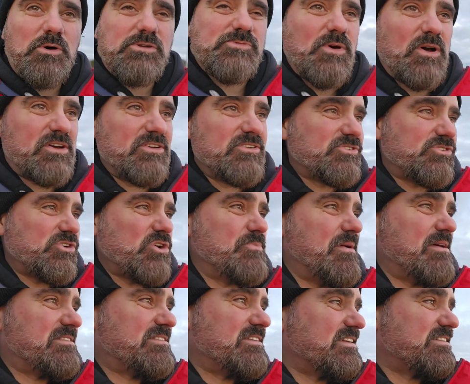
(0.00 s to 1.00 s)
so I can zoom
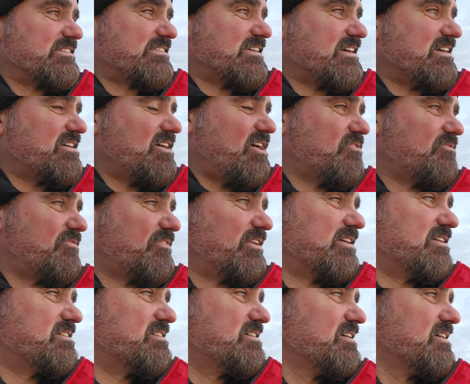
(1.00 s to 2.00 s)
into the city
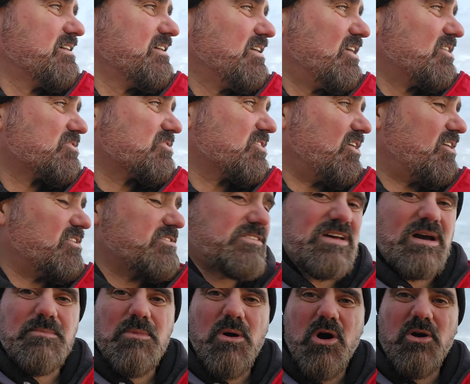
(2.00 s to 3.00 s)
hopefully as the lights
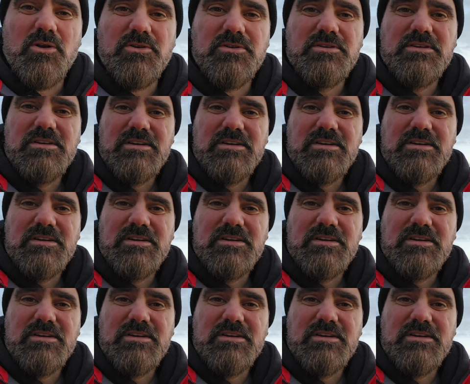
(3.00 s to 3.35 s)
come on.